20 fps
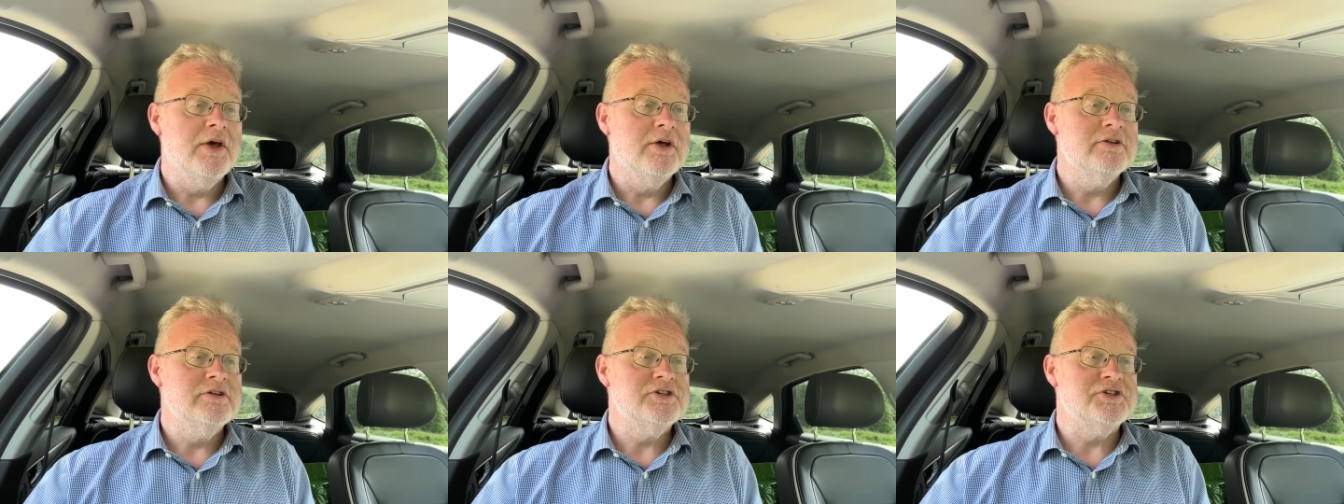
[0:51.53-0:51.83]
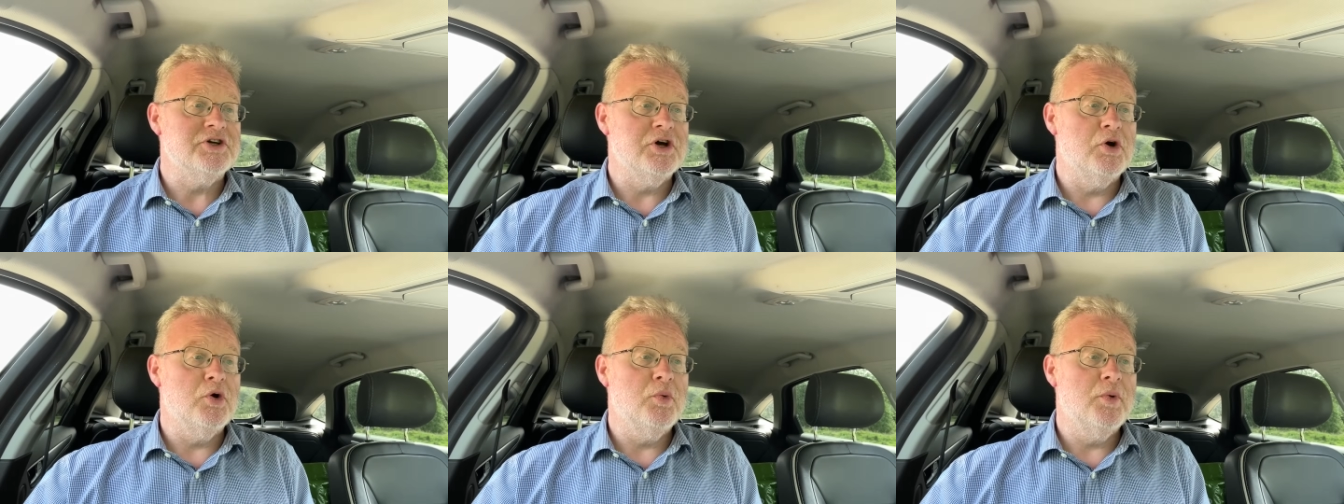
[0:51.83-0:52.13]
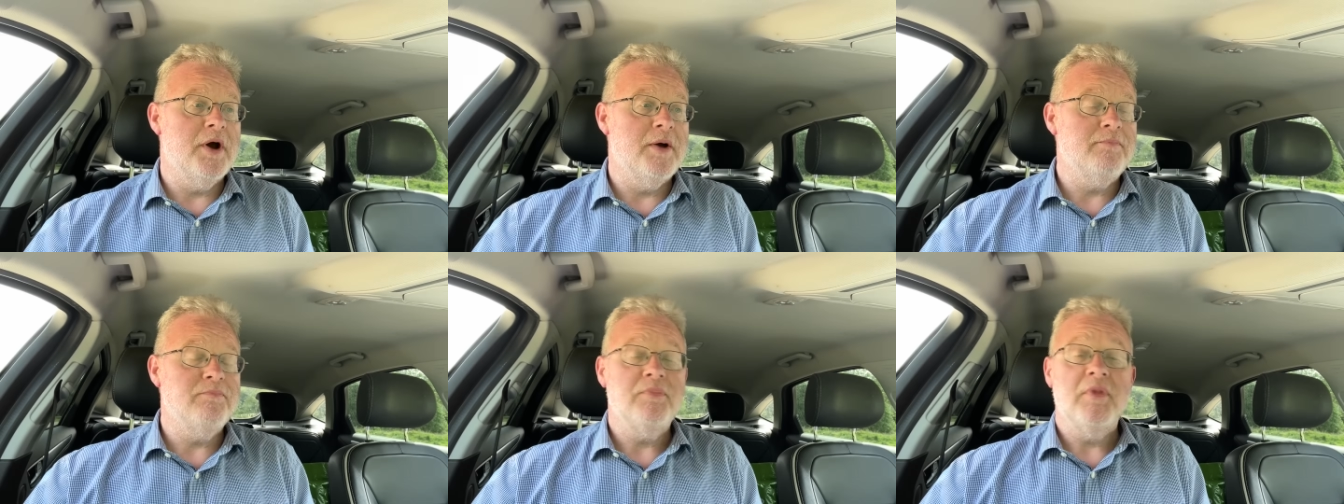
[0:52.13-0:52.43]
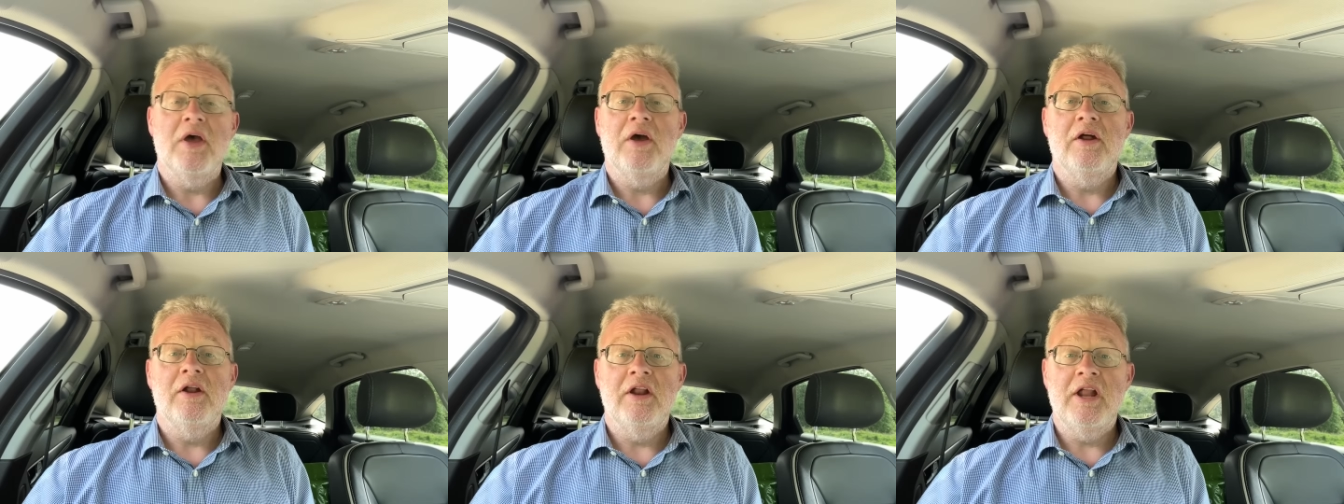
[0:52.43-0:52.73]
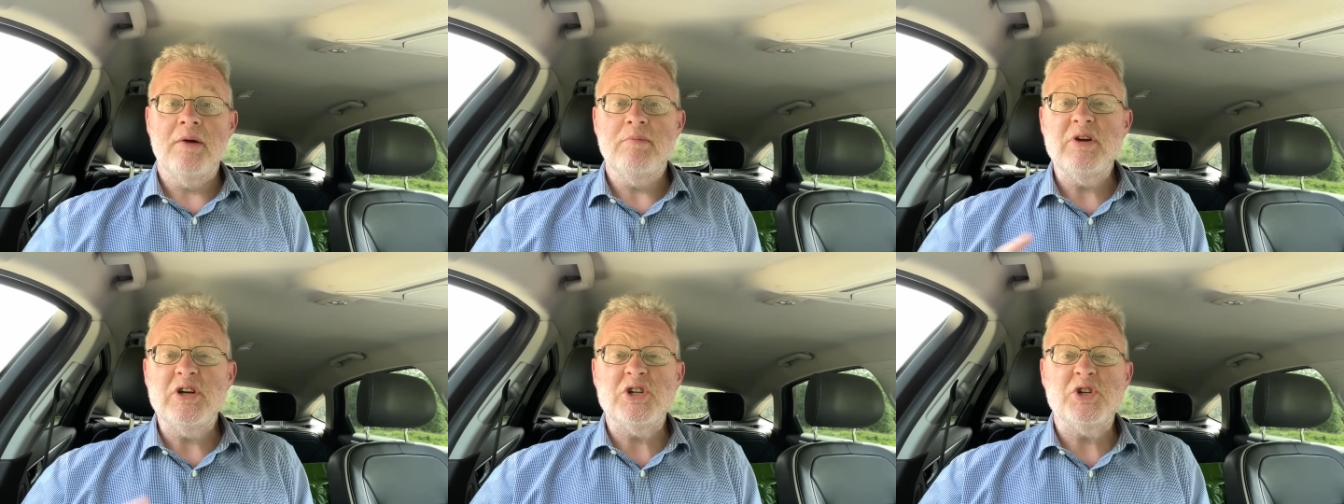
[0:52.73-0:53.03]
So um,
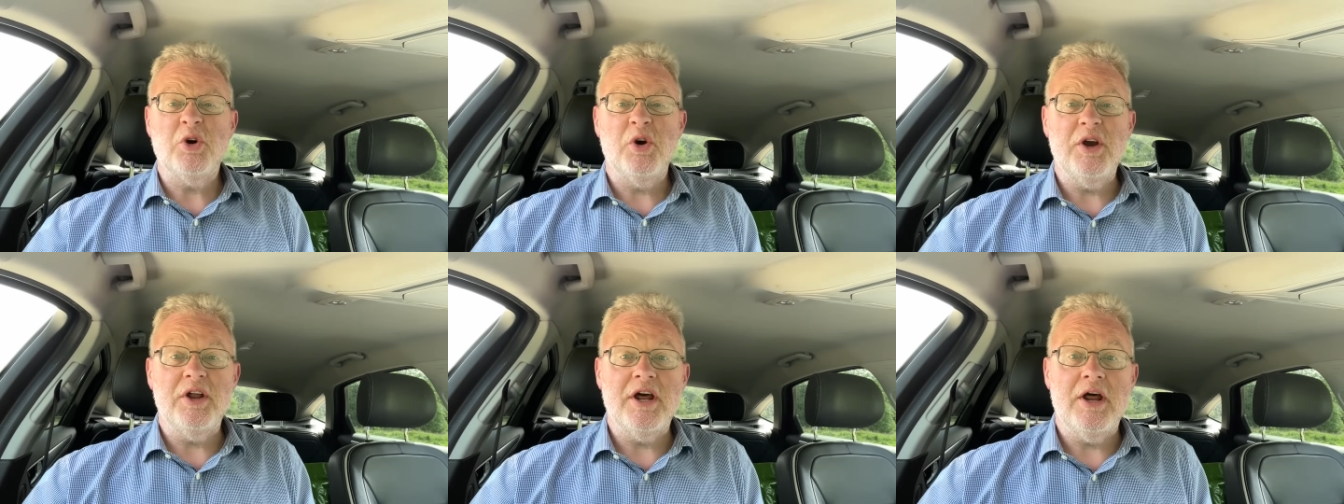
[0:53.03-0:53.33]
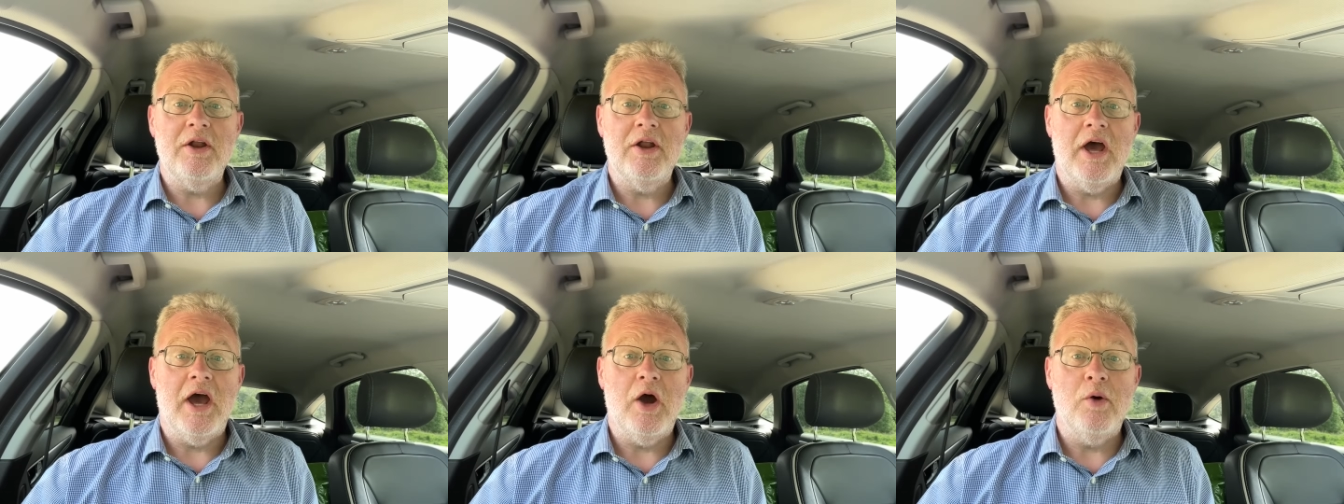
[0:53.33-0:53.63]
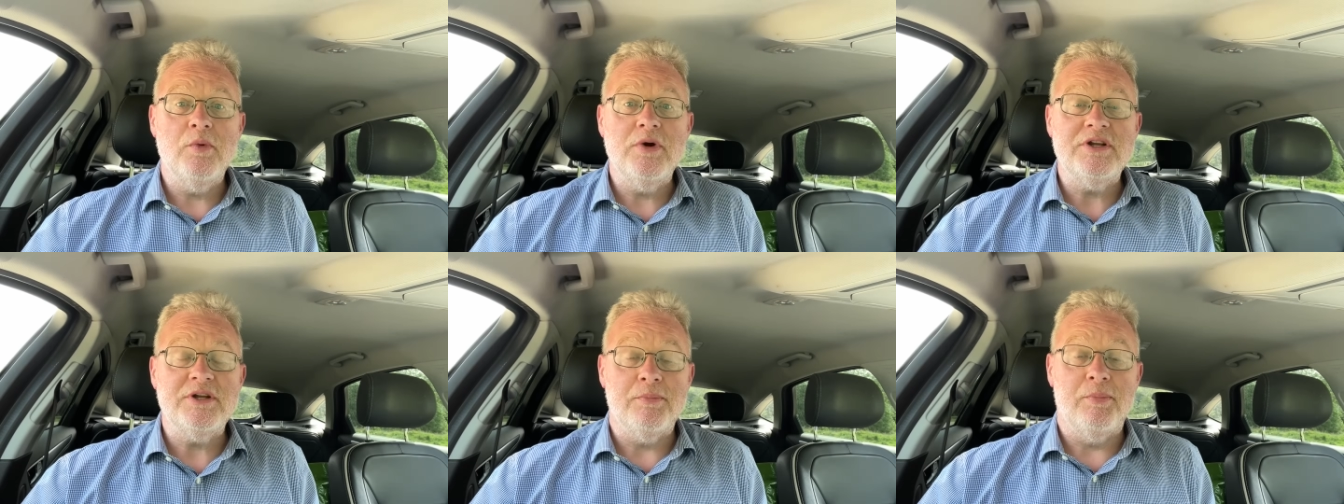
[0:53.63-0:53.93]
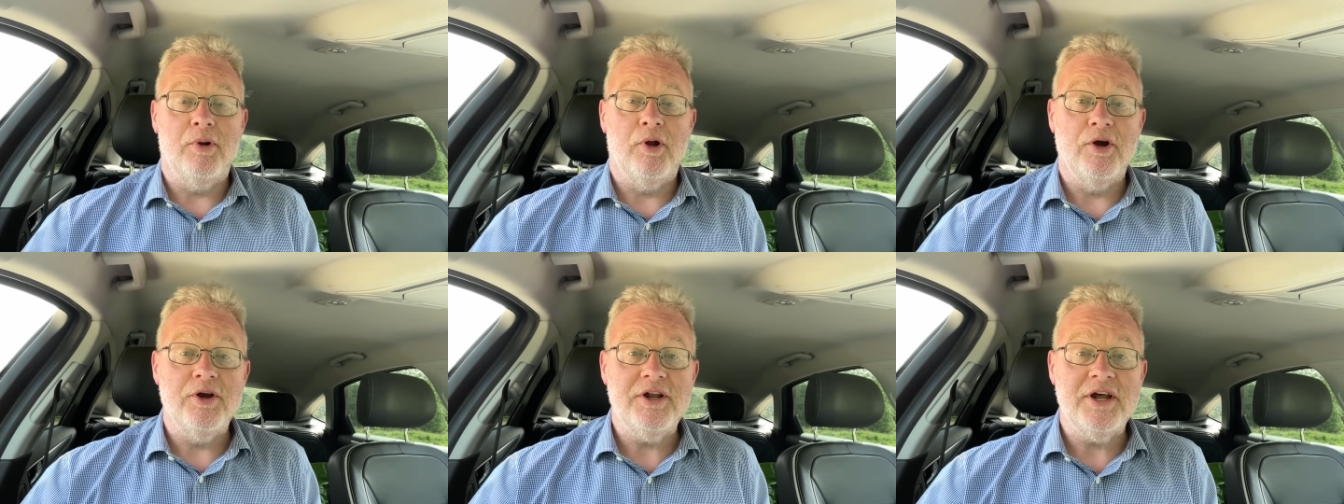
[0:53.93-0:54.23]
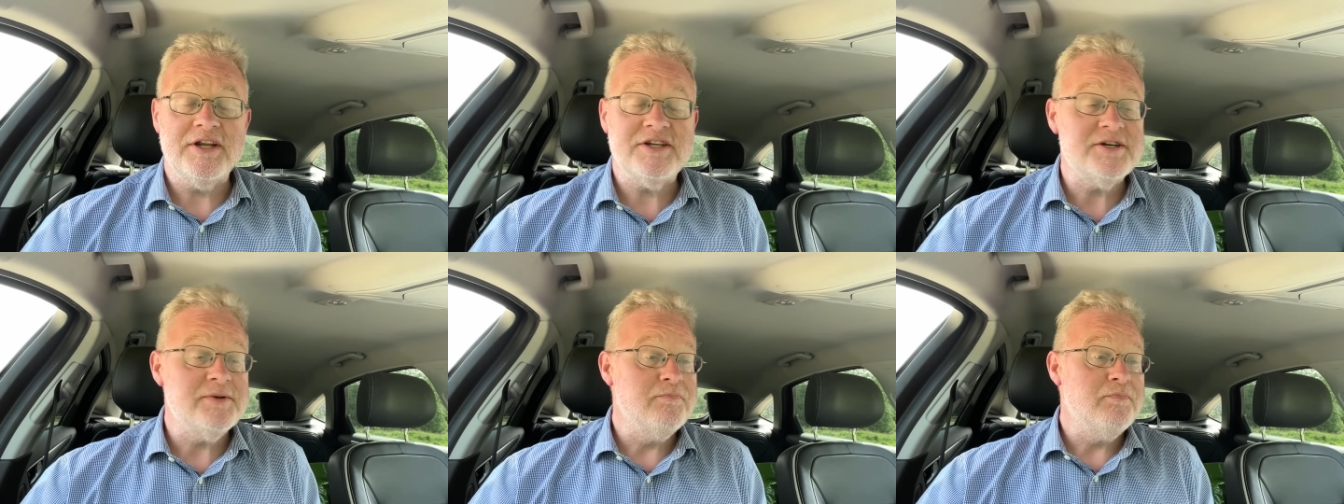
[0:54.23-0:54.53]
let me show you then how we deployed
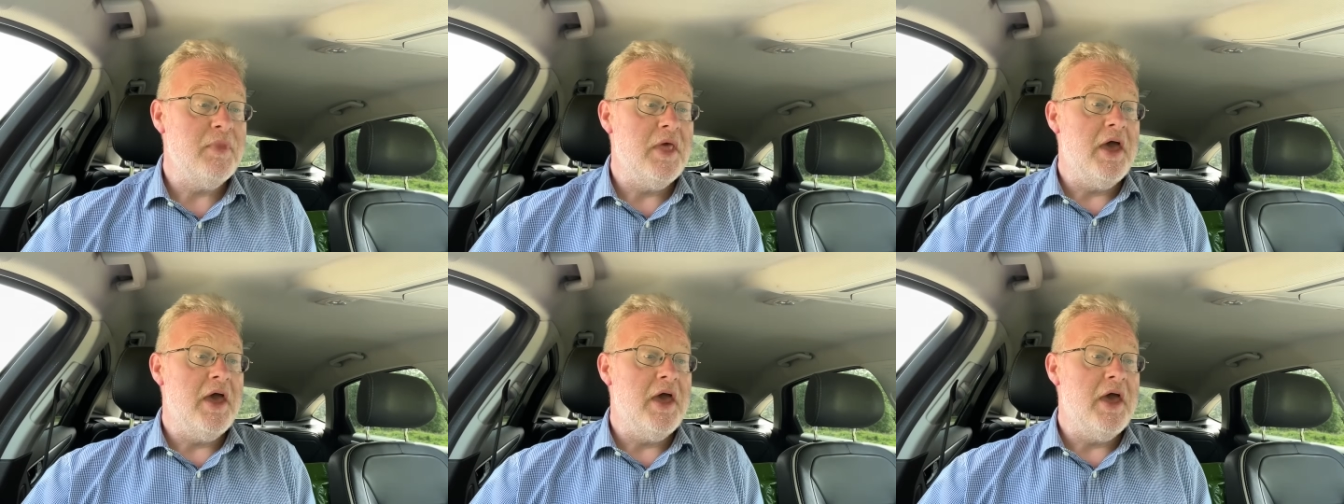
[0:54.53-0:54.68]
it.